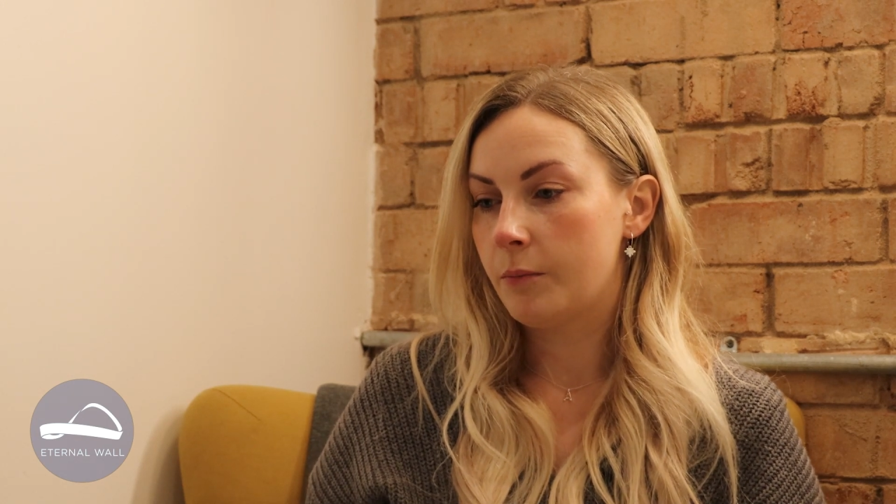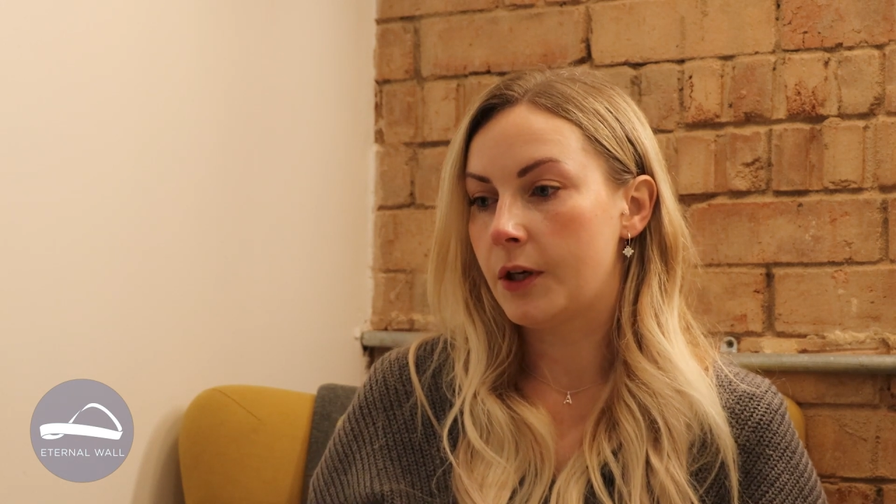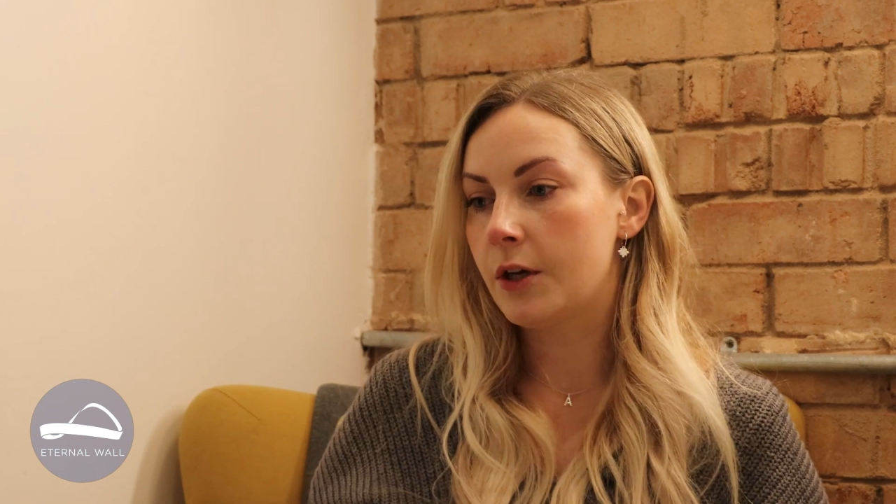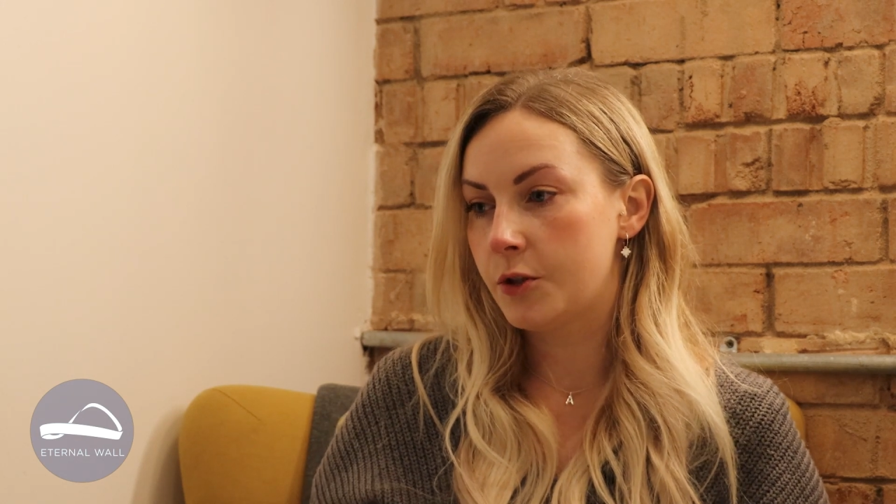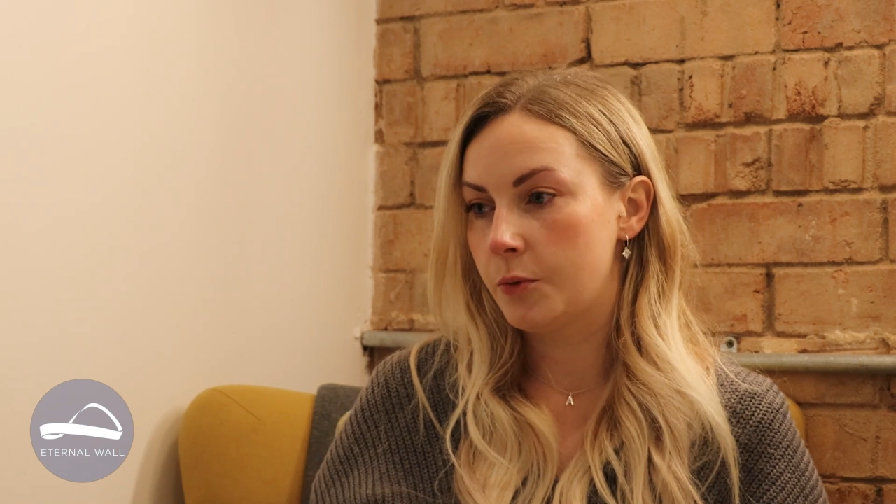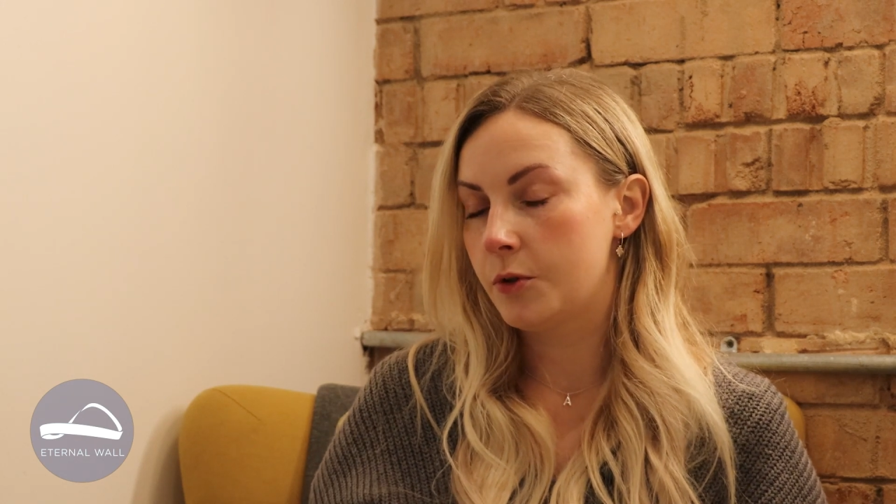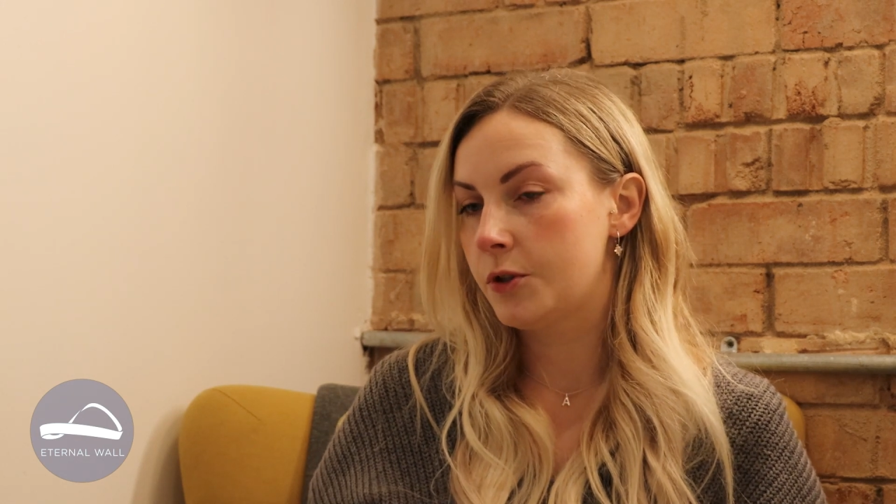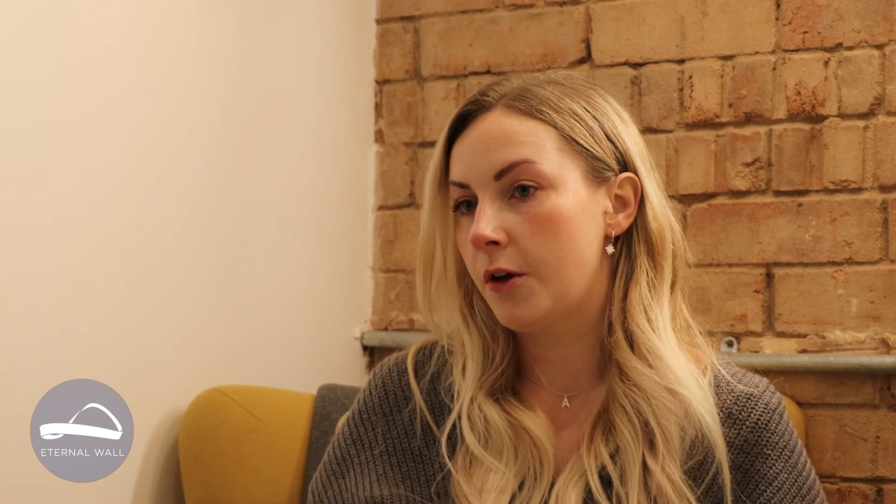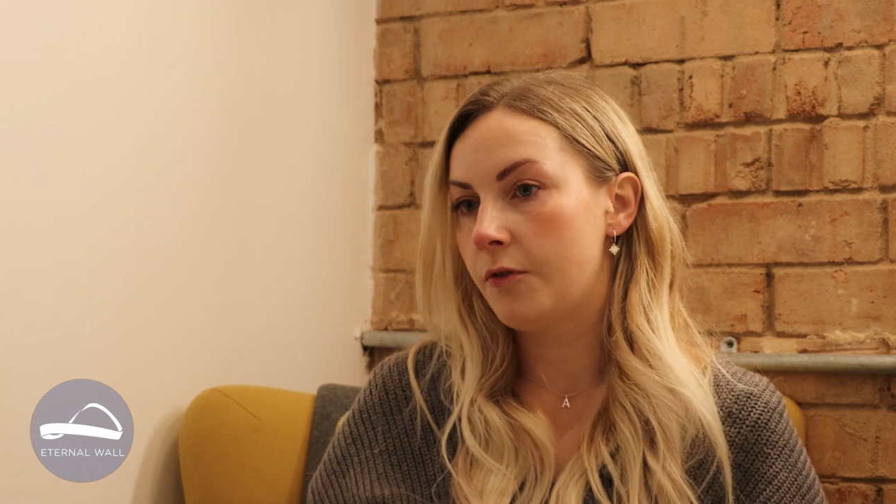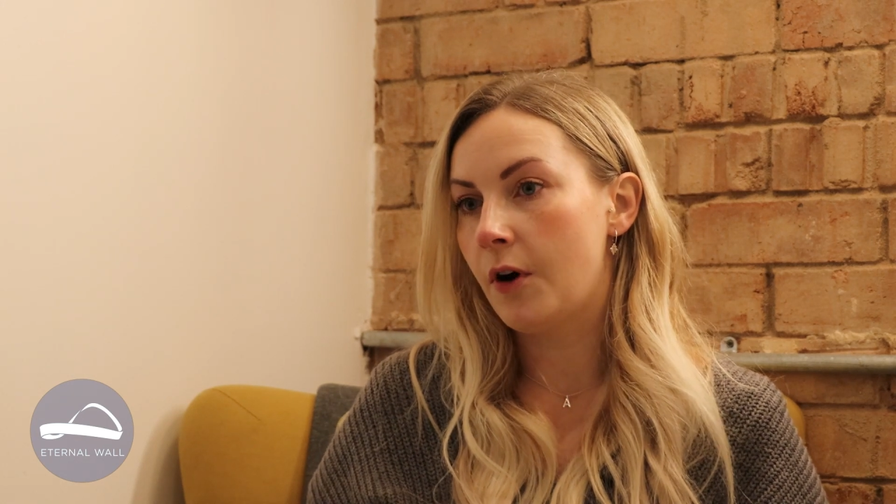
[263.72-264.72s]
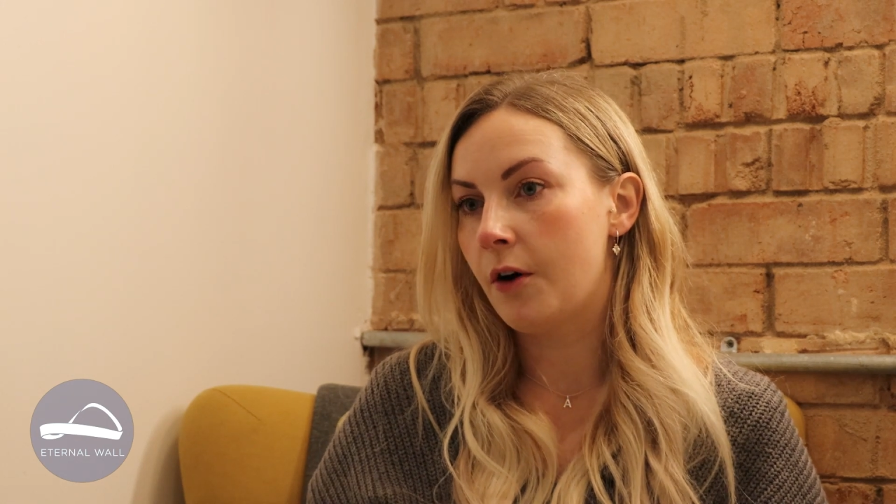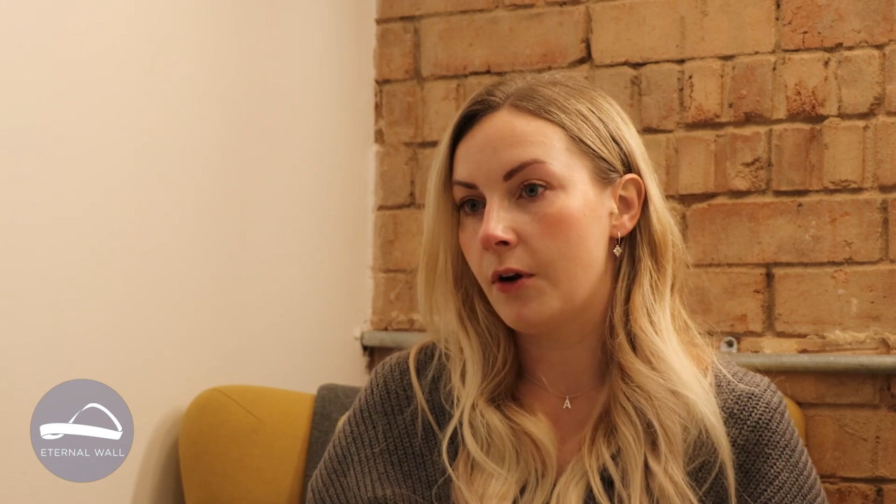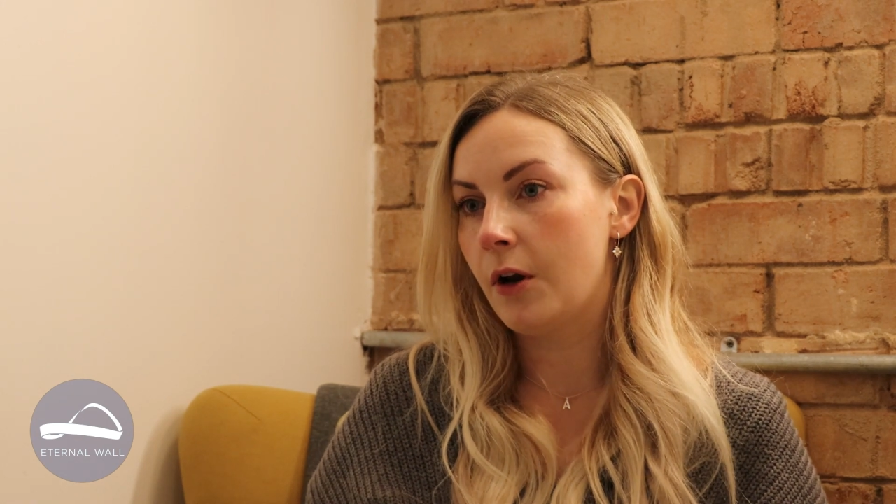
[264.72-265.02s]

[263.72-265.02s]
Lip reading: because we were so far